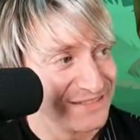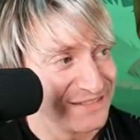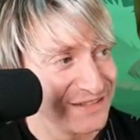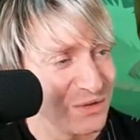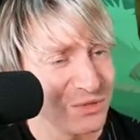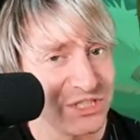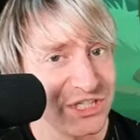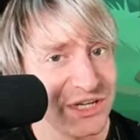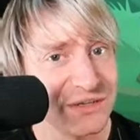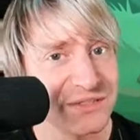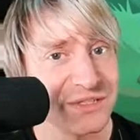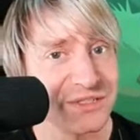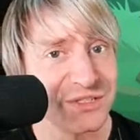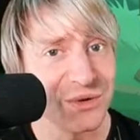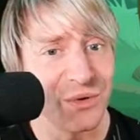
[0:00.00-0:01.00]
Those shields
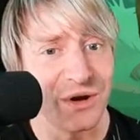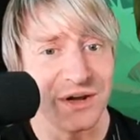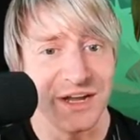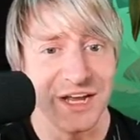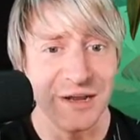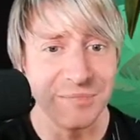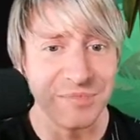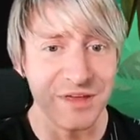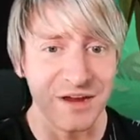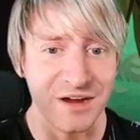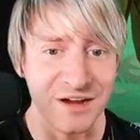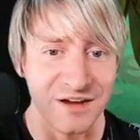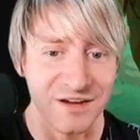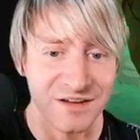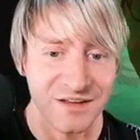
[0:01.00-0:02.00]
are so hard to get up
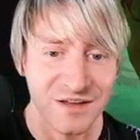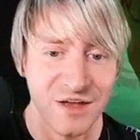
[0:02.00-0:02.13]
there.